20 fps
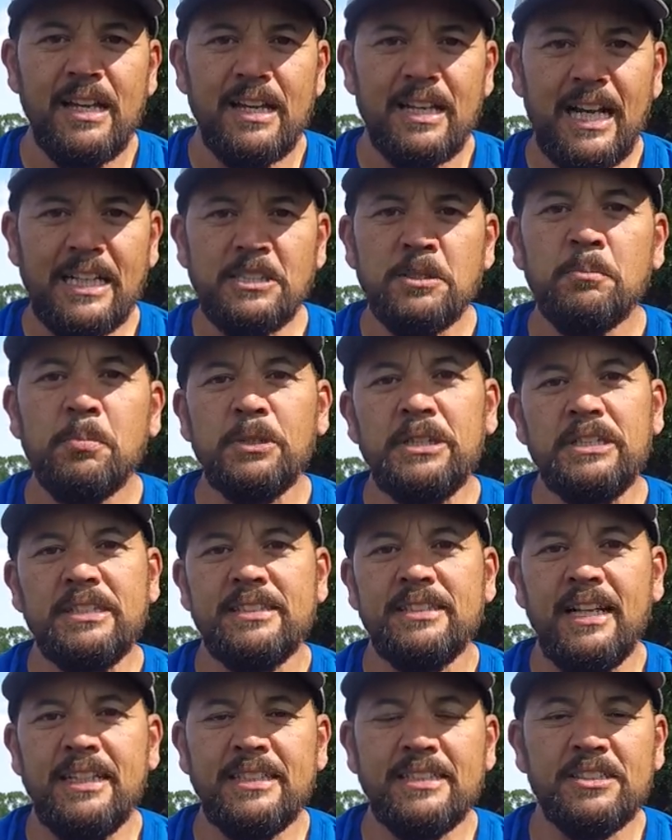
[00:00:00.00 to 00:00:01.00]
Got some pretty
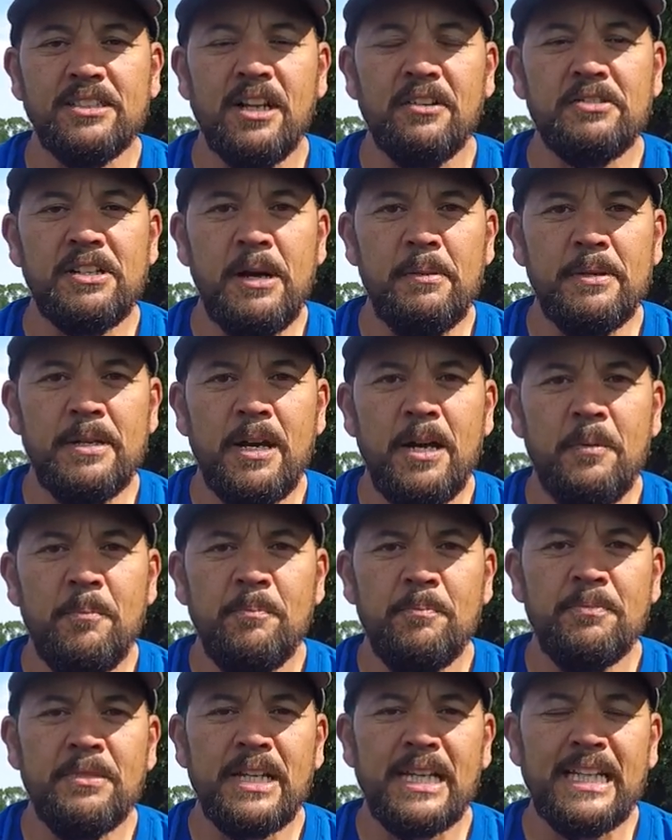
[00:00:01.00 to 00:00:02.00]
exciting stuff coming up.
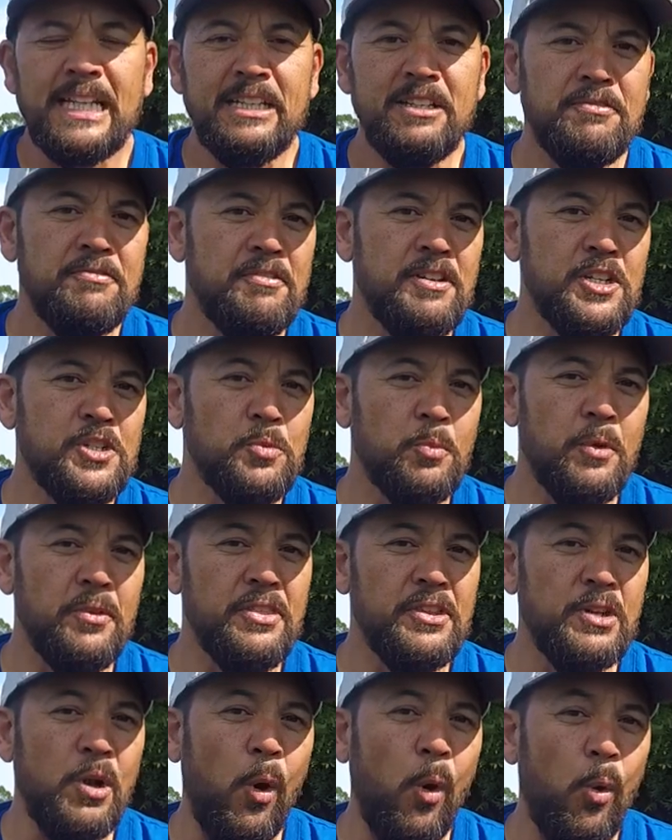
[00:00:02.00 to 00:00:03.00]
Get to fish with
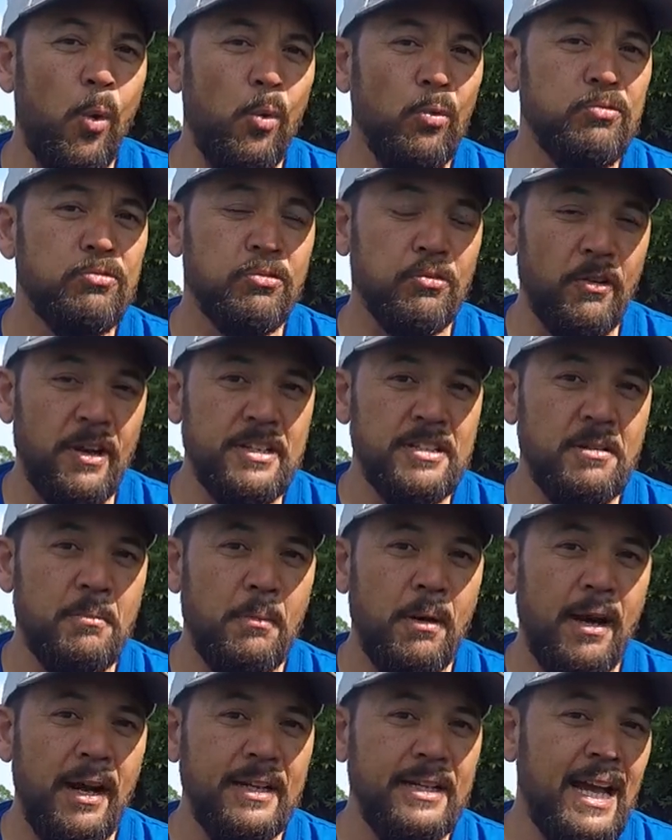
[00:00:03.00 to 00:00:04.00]
an old friend of
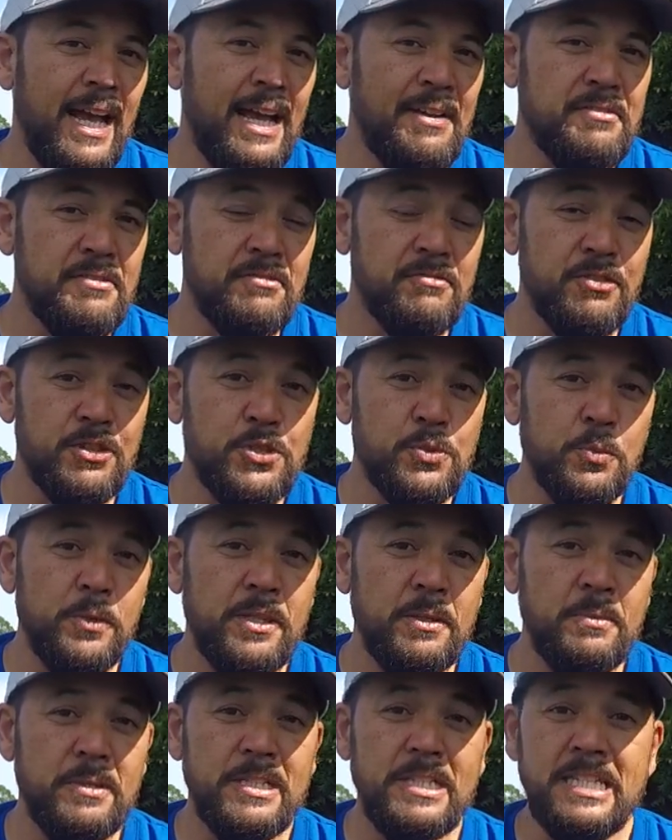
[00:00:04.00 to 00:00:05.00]
mine. I haven't fished with
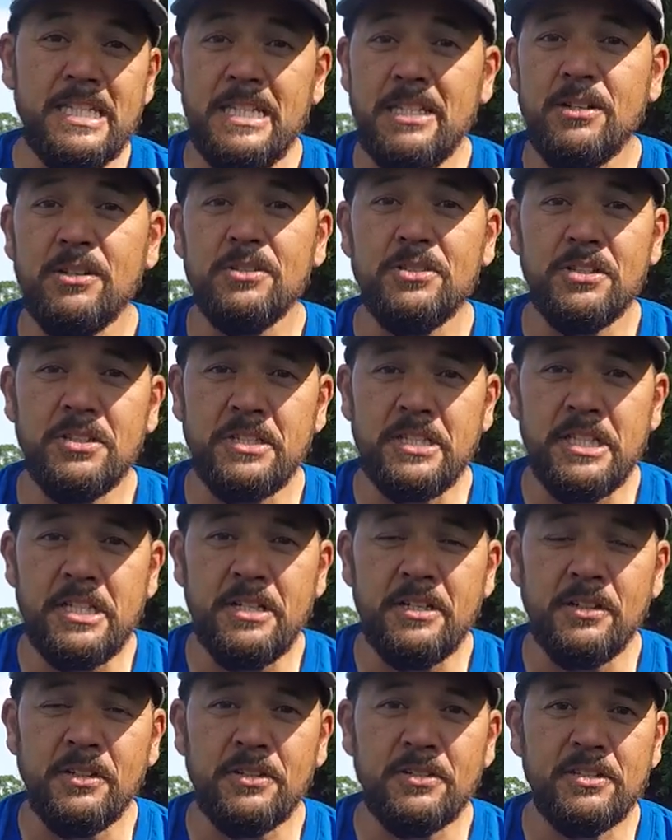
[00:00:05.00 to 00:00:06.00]
him in years and
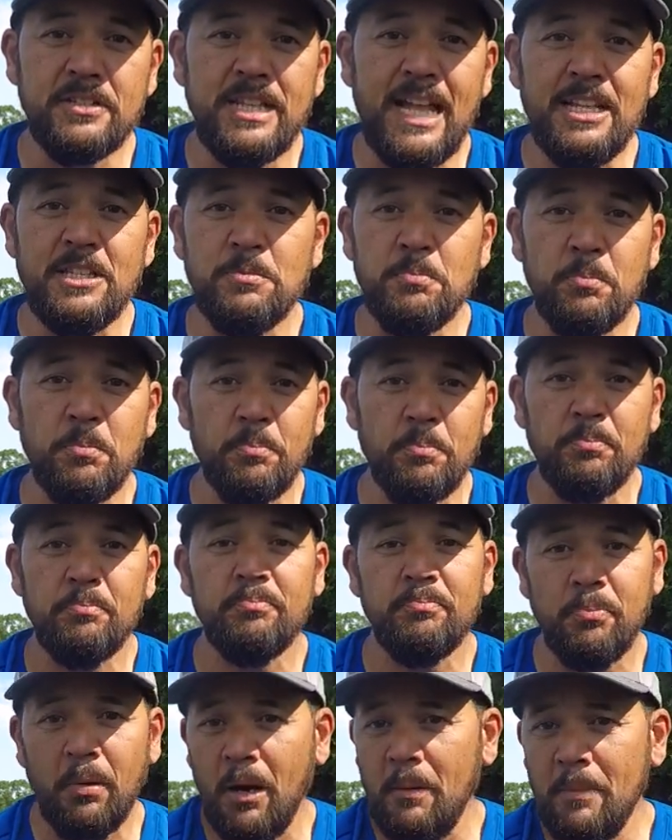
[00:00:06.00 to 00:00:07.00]
years, and that's
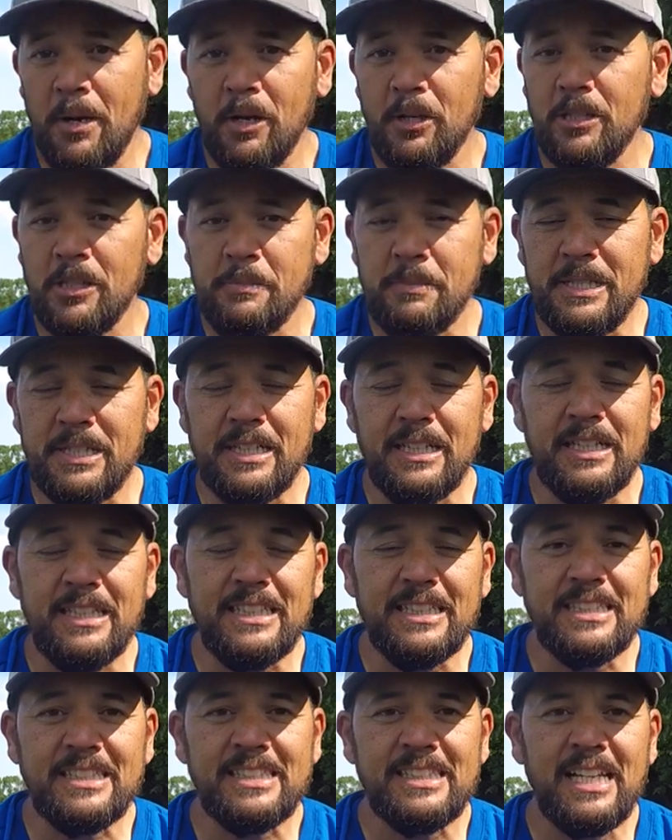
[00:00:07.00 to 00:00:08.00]
primarily
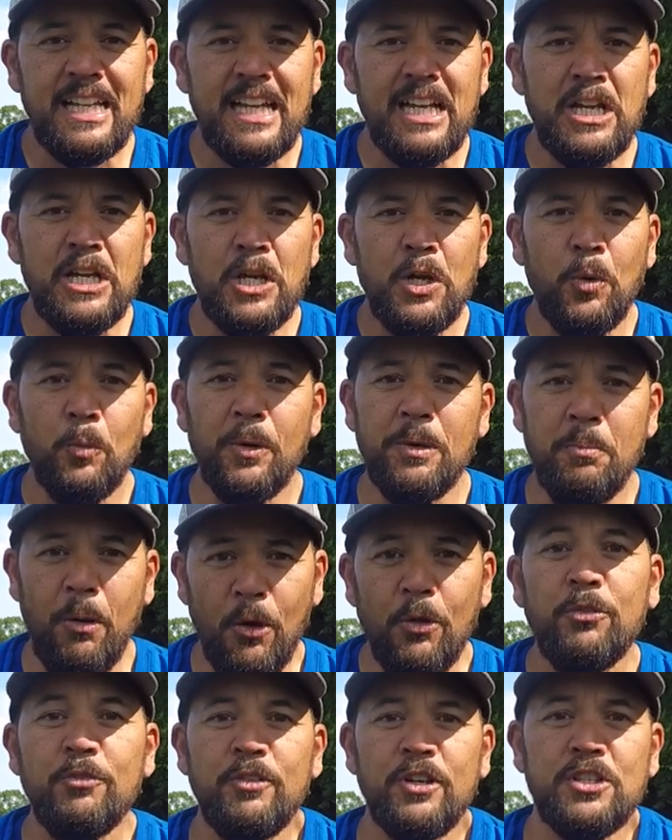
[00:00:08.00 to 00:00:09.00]
because we
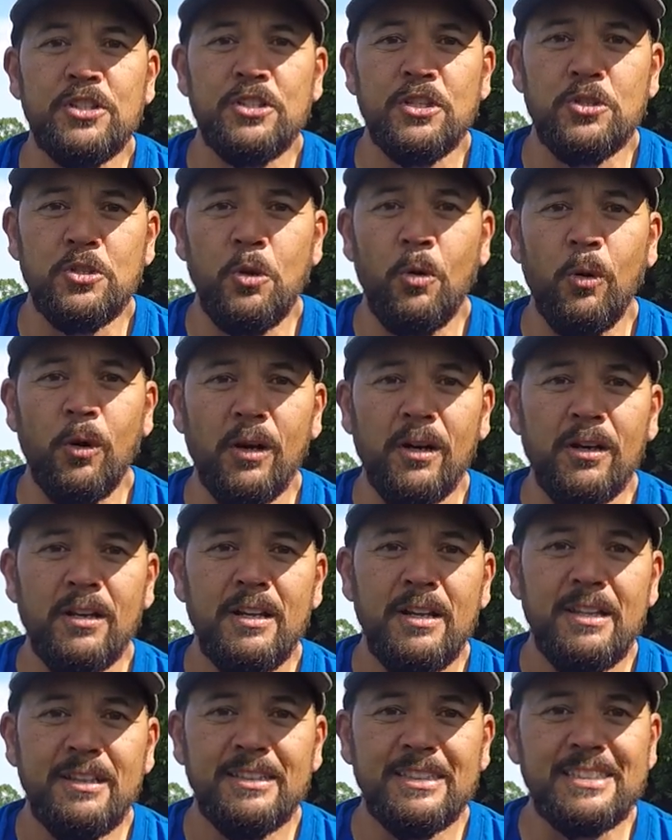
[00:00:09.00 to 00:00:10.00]
both fish the tour.
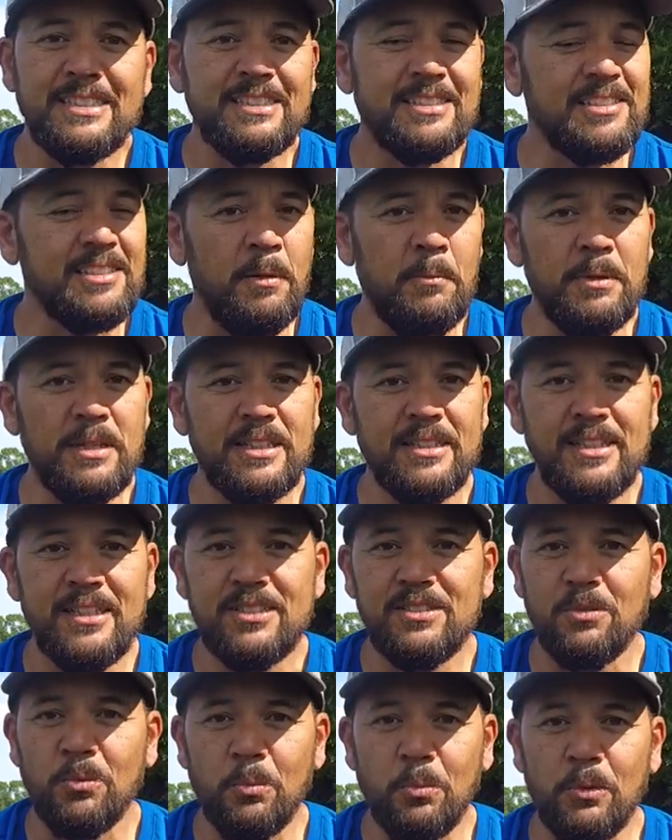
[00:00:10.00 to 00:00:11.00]
This is somebody
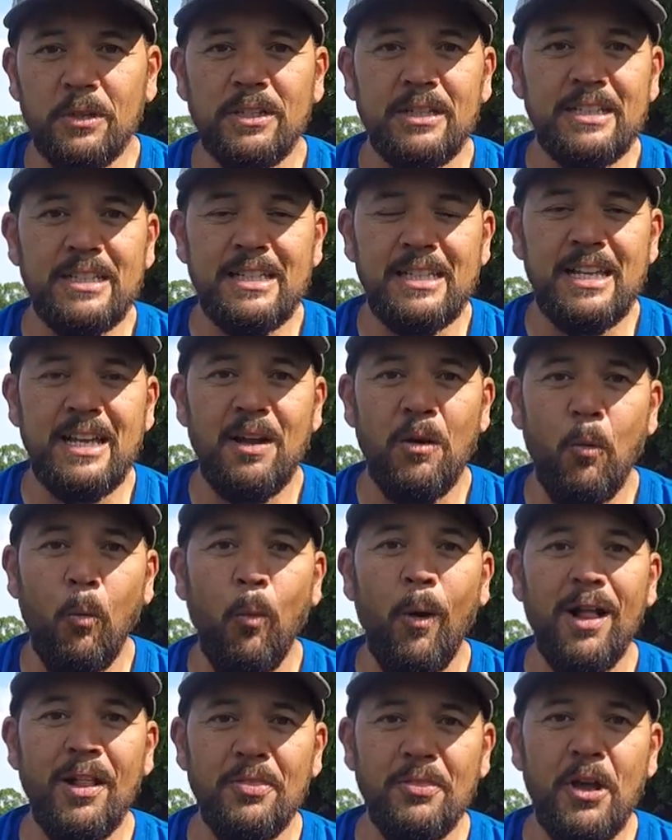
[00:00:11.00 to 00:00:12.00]
that's really
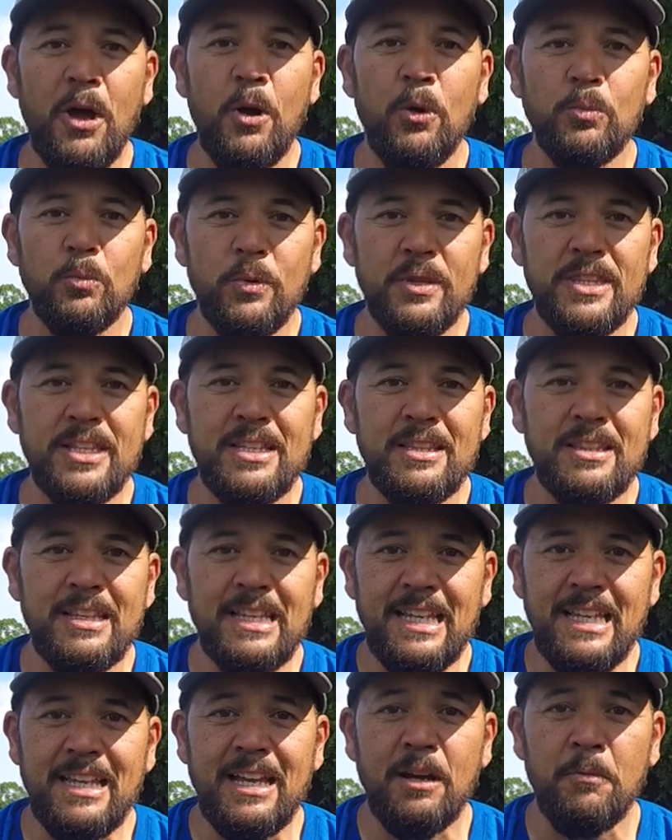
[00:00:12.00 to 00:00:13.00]
well known within
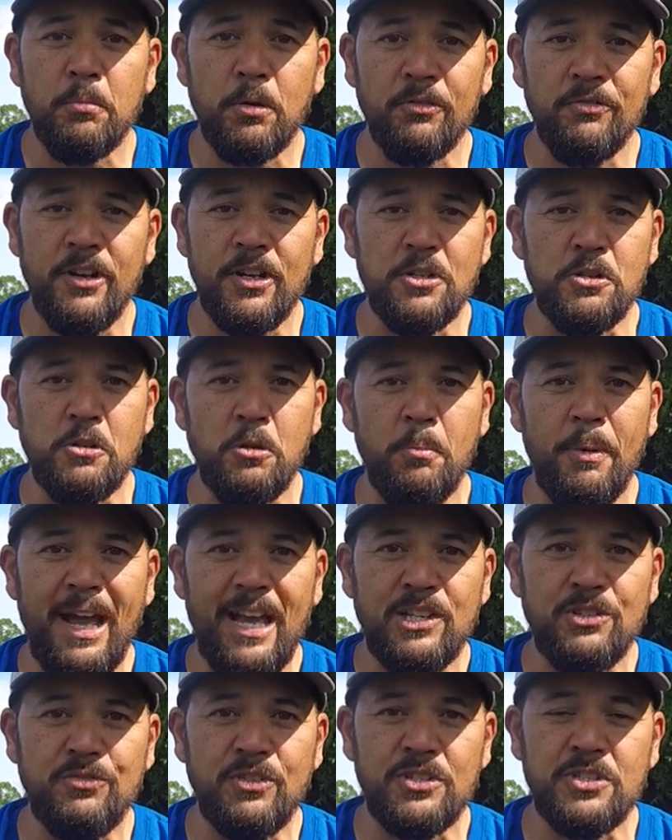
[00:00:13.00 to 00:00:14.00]
the uh, professional
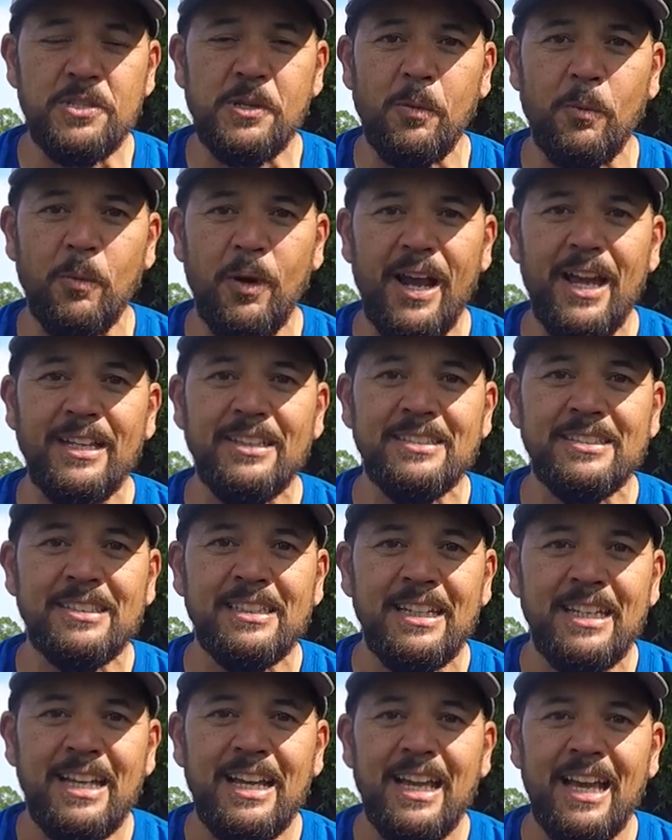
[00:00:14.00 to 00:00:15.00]
bass fishing ranks,
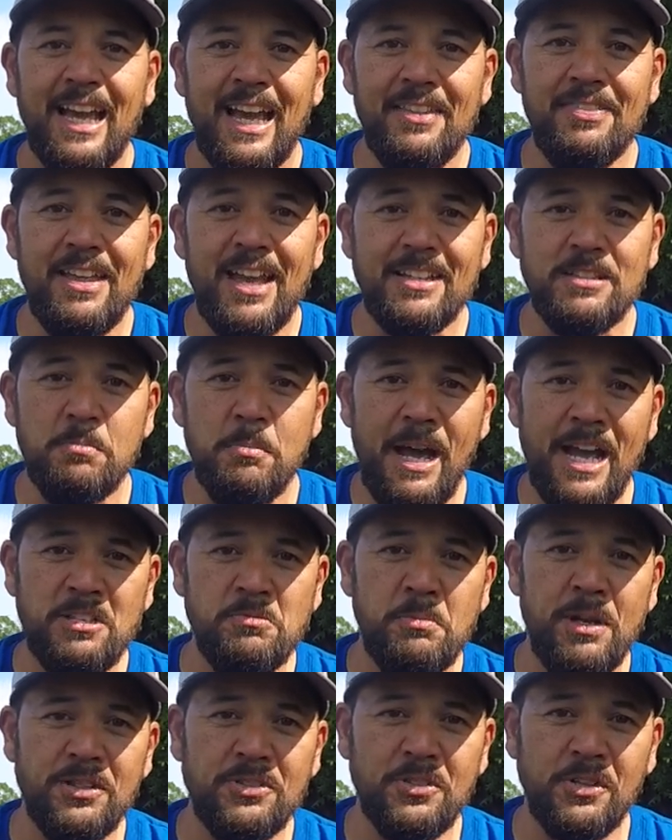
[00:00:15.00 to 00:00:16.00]
and that's
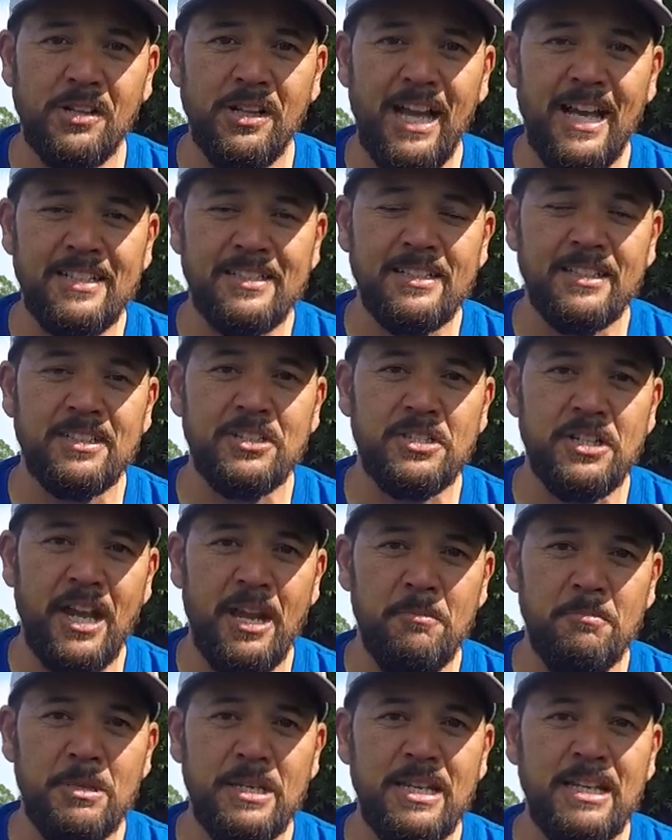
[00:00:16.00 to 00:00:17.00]
Bassmaster Classic
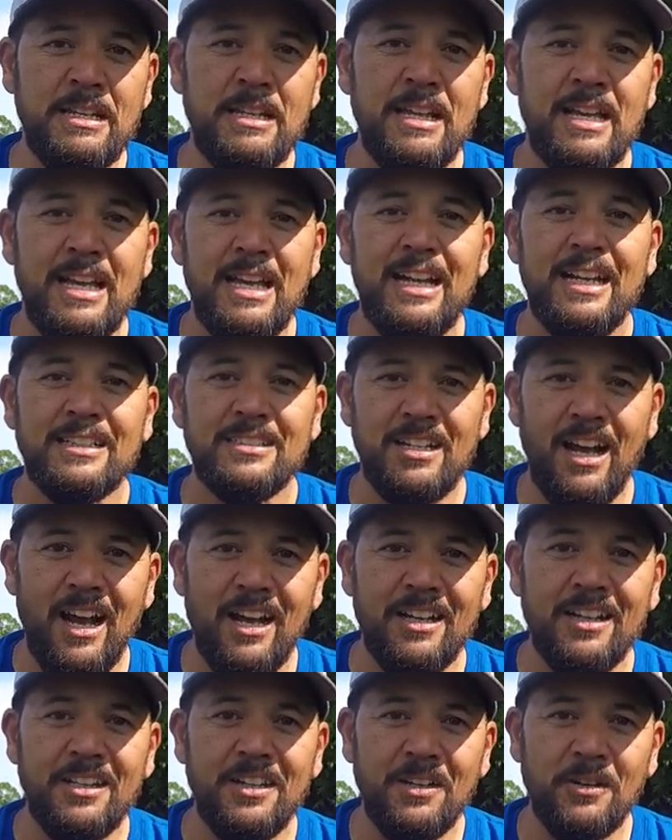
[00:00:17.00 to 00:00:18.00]
champion
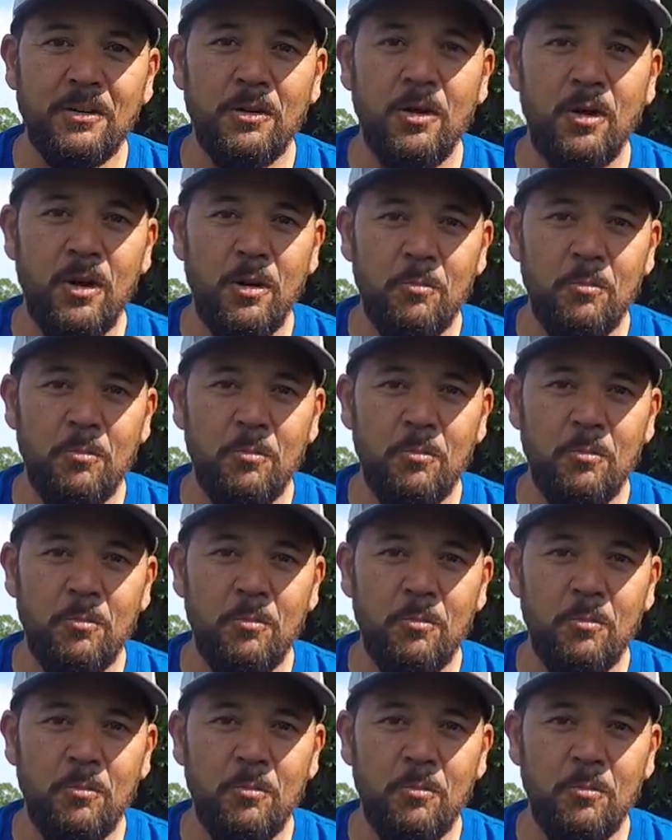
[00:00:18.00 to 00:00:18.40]
Takahiro